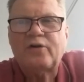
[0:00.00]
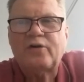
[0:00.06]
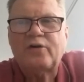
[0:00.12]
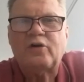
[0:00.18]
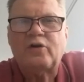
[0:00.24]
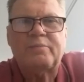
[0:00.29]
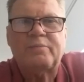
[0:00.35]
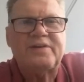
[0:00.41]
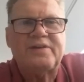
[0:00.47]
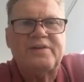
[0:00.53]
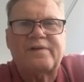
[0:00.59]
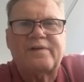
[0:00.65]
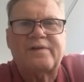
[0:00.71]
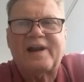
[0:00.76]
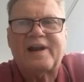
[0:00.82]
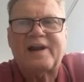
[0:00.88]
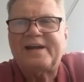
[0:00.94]
Robbie
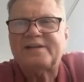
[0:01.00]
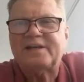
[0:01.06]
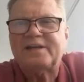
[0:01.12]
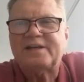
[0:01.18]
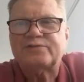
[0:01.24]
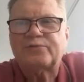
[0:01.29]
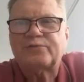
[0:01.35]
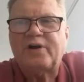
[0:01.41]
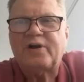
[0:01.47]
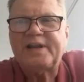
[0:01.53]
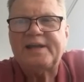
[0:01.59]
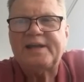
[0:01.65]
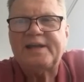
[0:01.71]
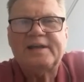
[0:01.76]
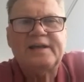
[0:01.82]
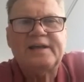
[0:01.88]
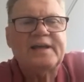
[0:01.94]
Frard is riding.